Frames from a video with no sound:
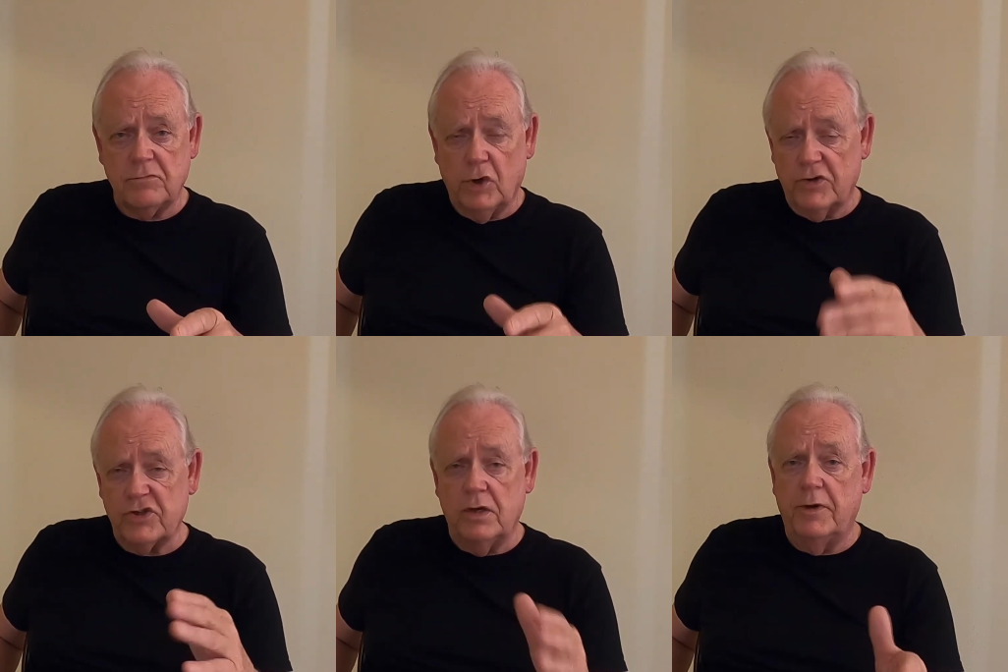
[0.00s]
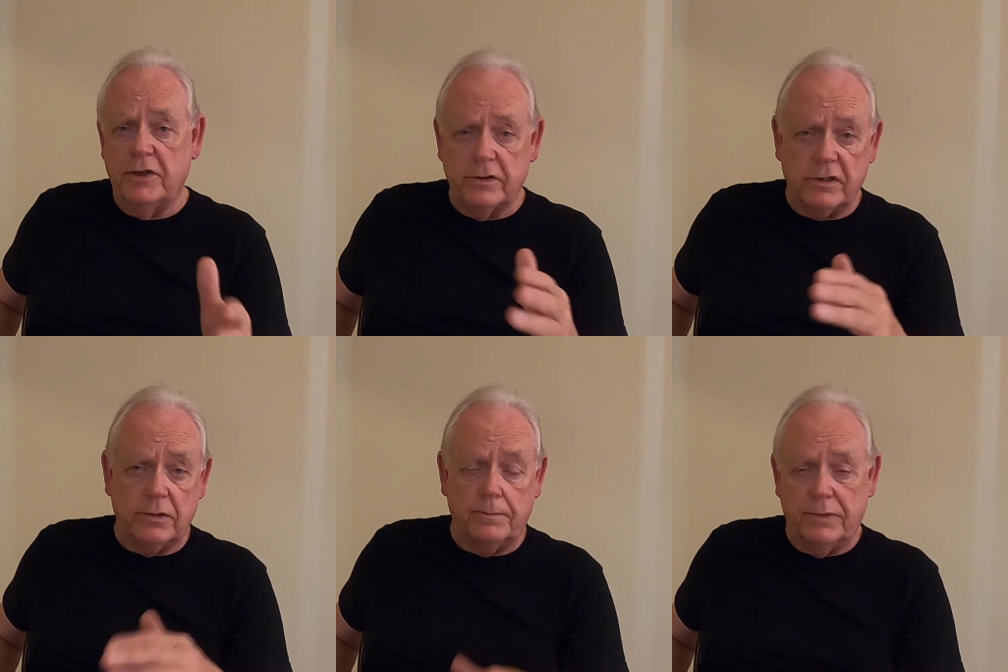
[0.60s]
or some other
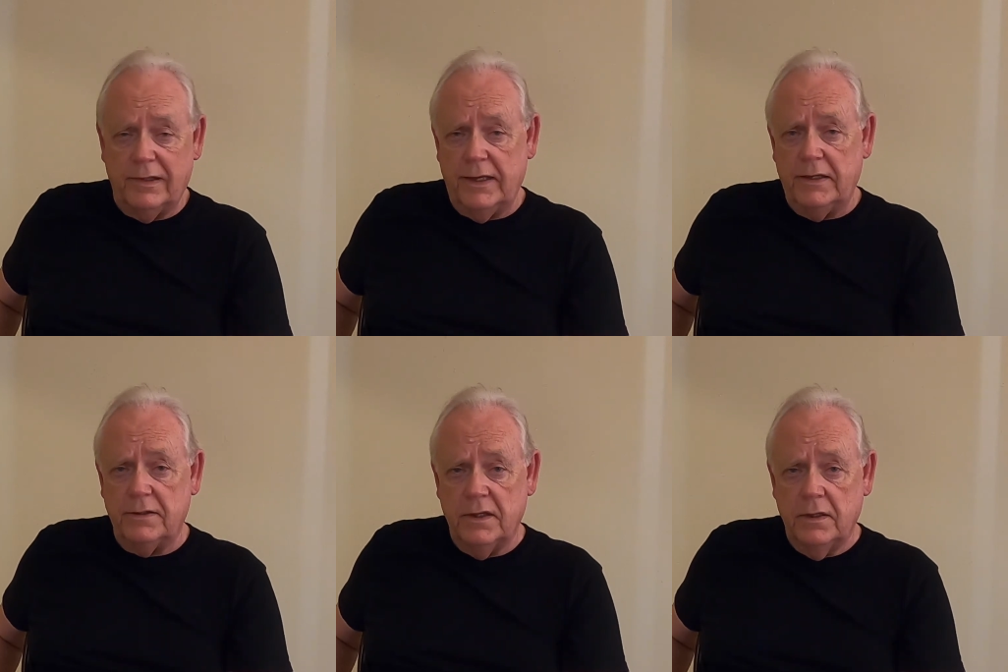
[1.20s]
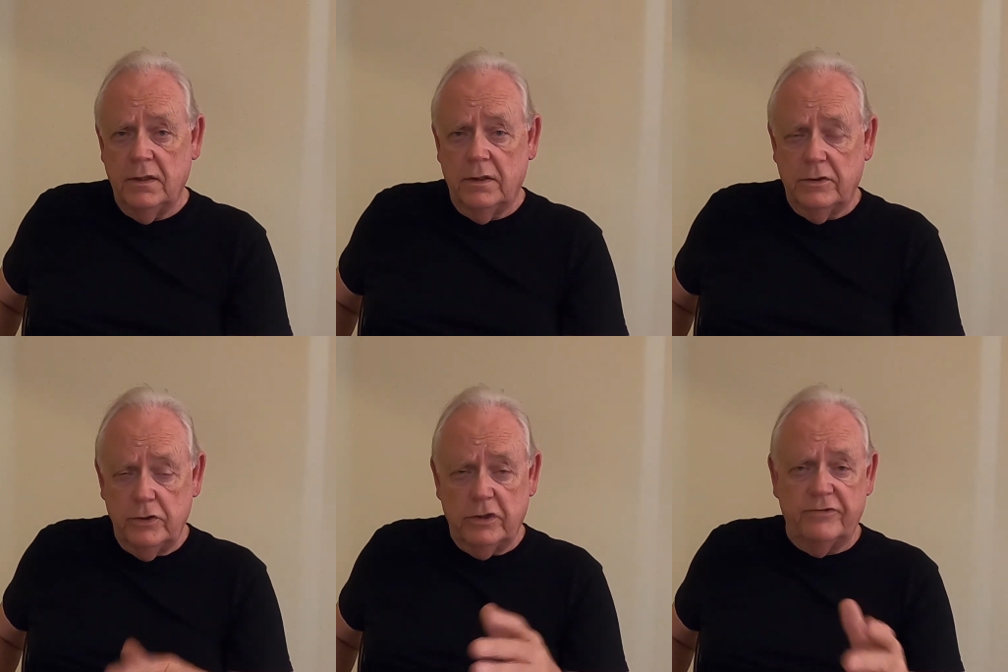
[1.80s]
complaint,
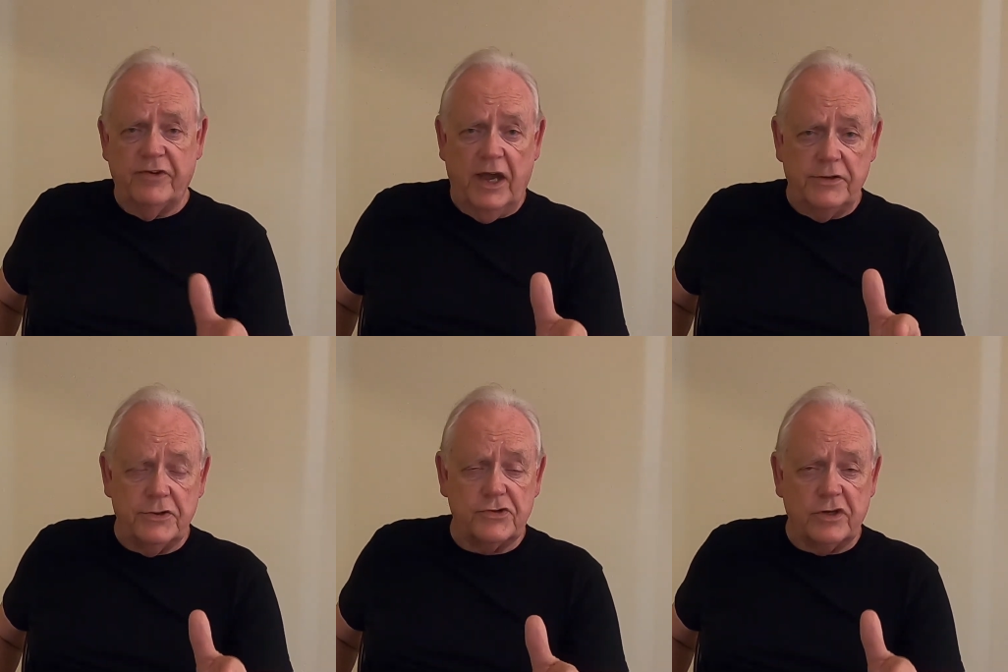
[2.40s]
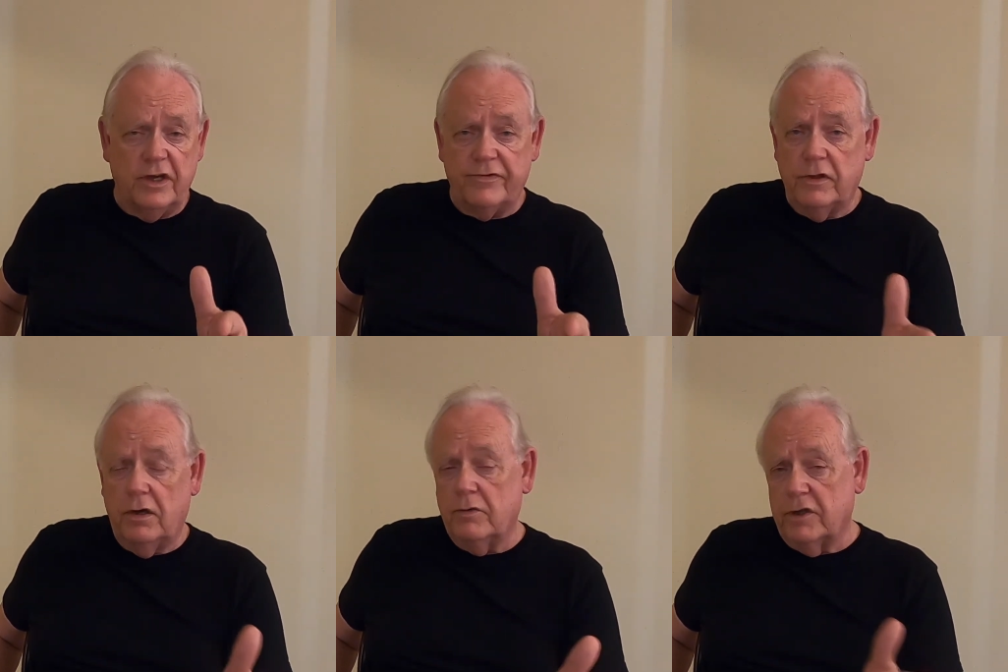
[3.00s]
you could find yourself,
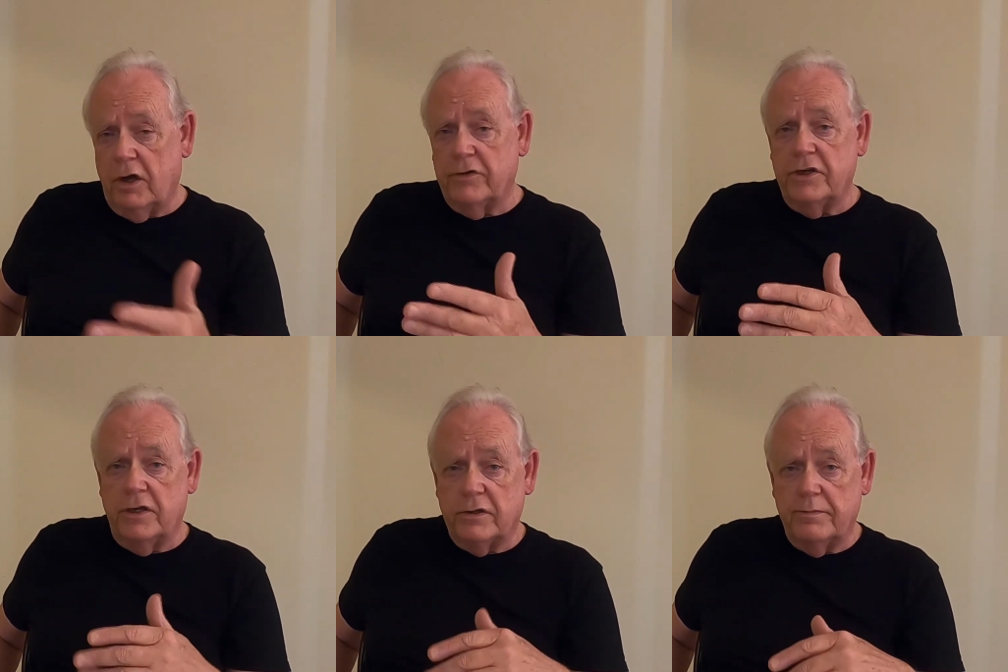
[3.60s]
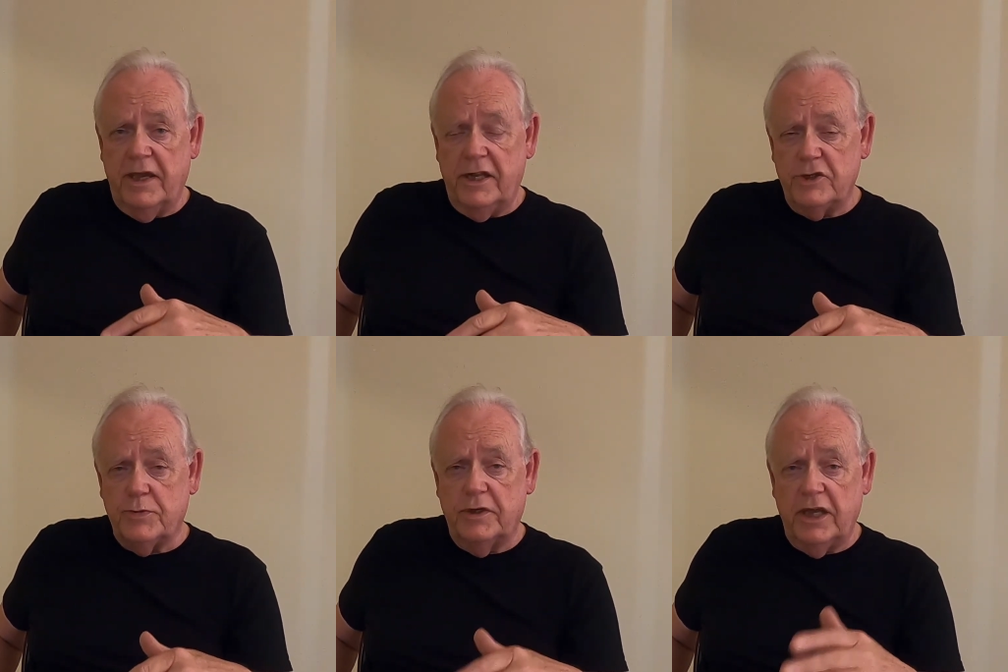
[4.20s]
along with all the other
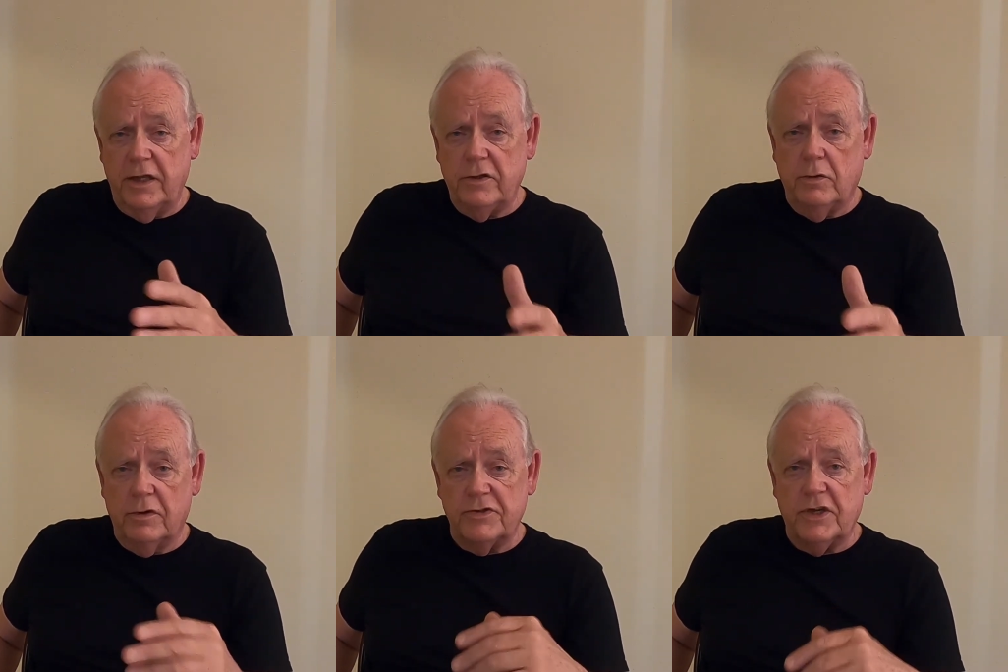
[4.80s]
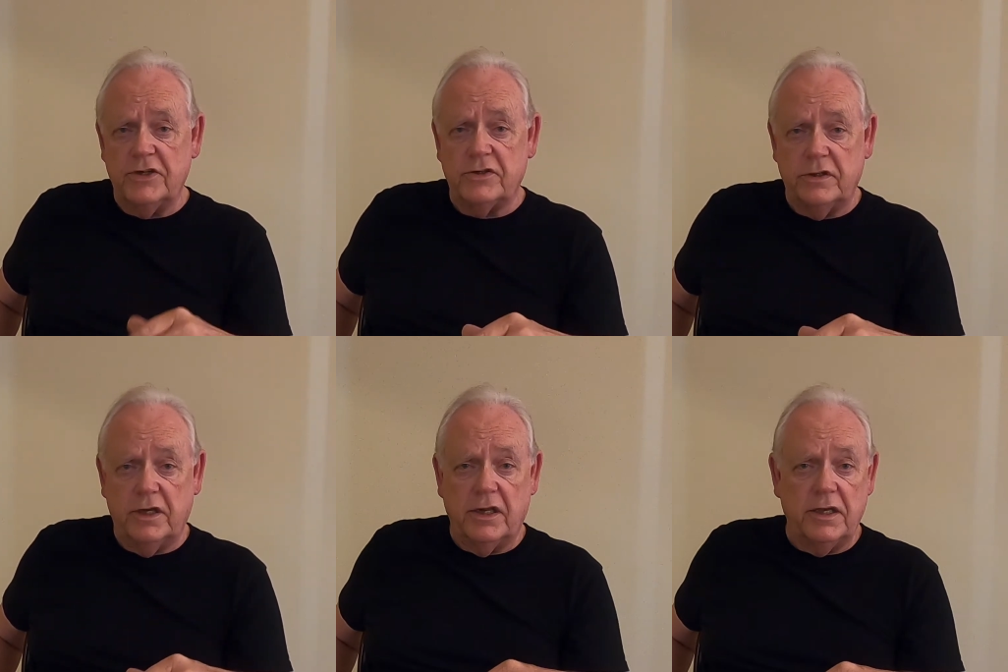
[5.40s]
management in the
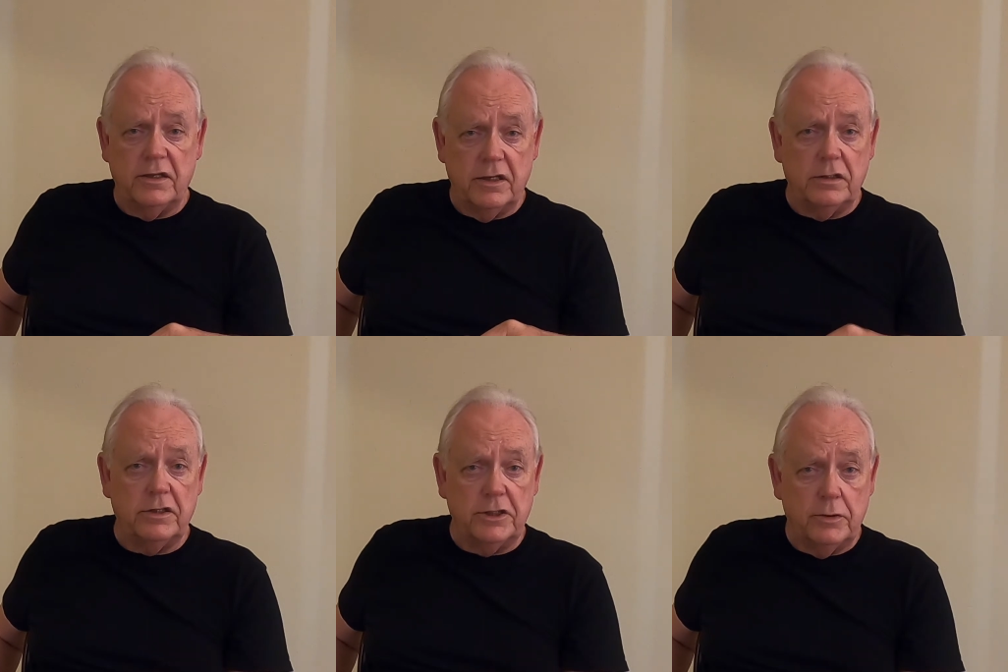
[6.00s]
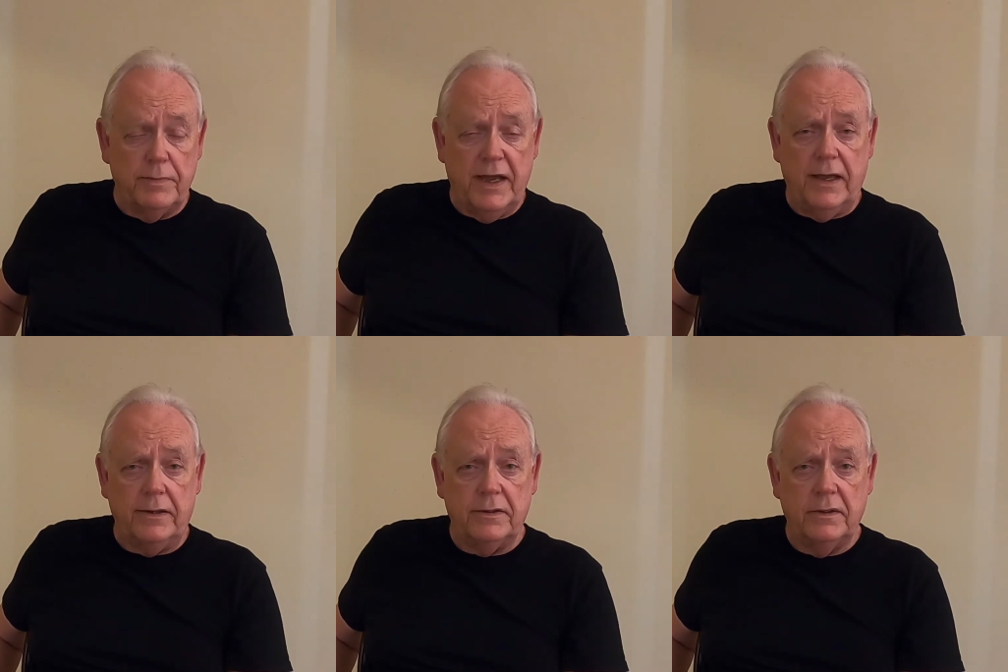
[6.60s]
organization, in a legal
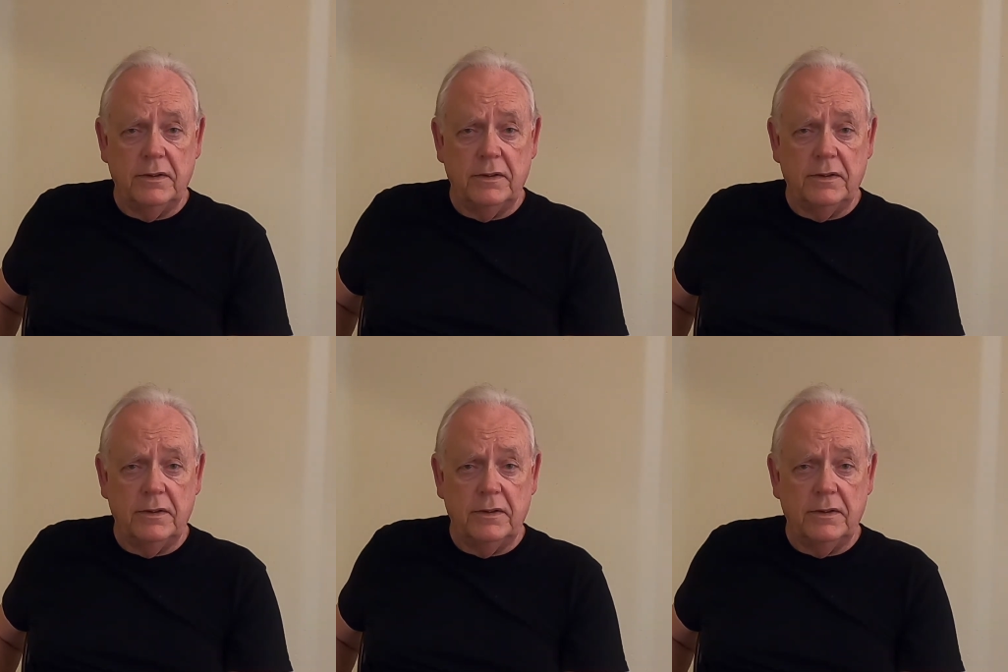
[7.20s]
bind.